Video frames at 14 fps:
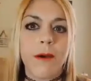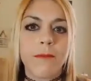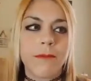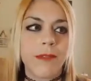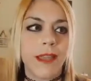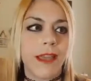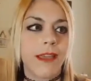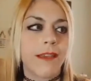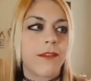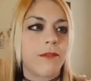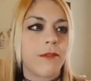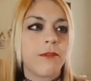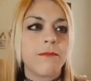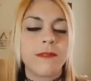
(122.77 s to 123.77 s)
like
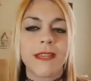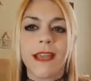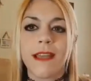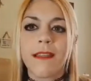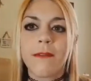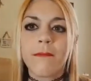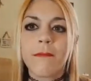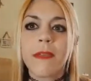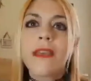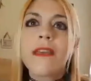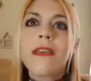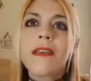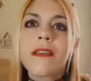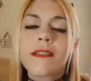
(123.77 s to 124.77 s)
group to get him,
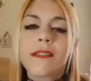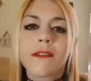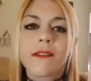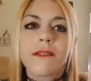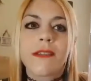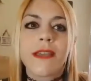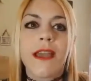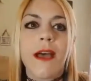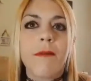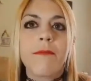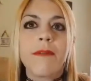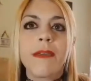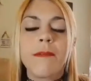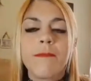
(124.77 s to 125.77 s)
so I was really
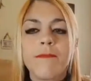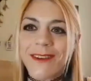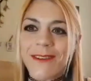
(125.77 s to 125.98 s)
happy.